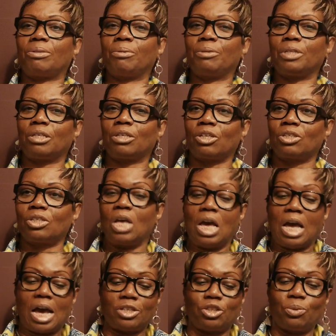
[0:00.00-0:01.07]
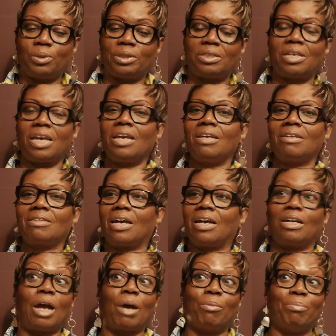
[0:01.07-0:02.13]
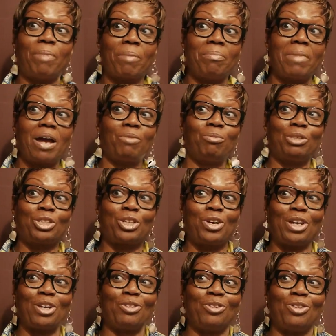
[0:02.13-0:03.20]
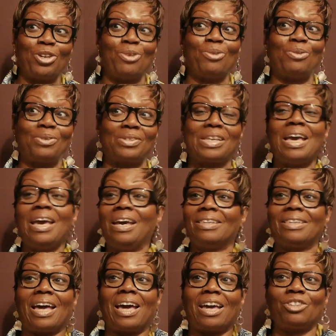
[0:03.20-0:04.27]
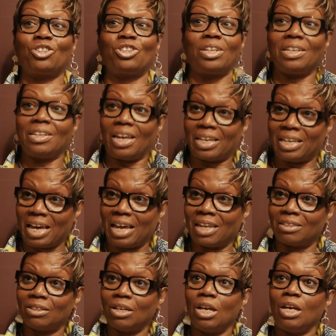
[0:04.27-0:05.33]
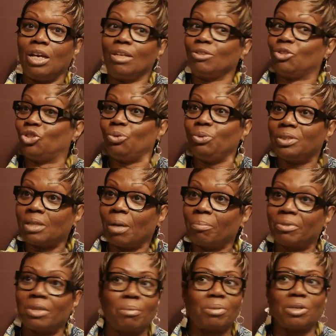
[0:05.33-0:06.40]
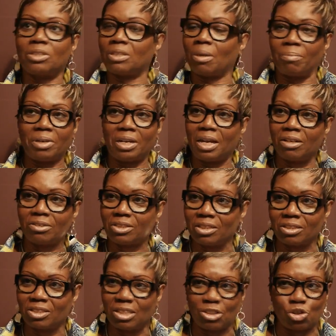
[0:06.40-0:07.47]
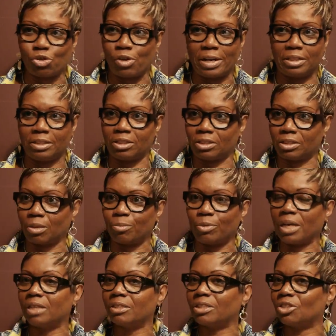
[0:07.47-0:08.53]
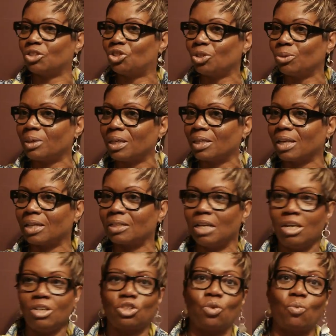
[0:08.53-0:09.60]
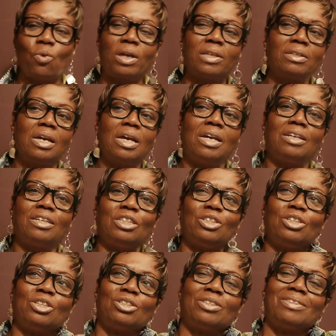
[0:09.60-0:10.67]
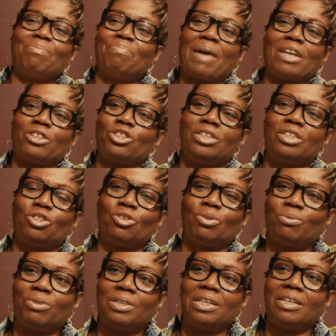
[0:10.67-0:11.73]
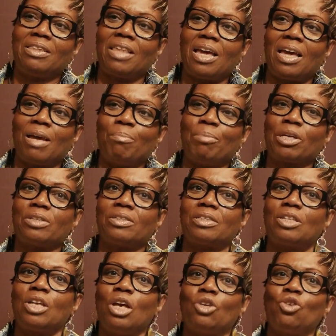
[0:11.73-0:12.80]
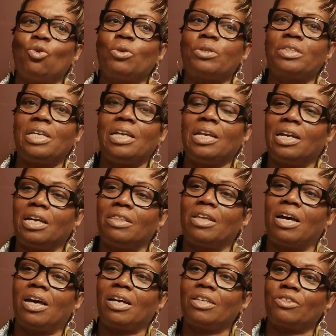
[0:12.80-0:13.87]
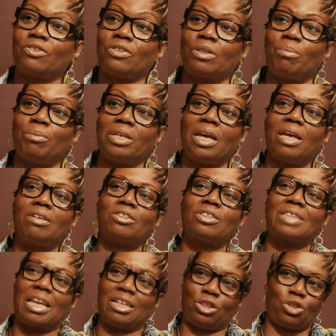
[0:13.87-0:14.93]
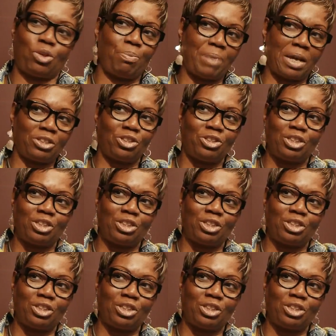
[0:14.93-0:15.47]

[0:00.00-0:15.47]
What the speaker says: because as you were saying that, my mind was going on those that actually, again, do something because somebody else, it's the trend, somebody else is doing that. So the passion is not really there because you're seeing it in the eyes of somebody else that is so passionate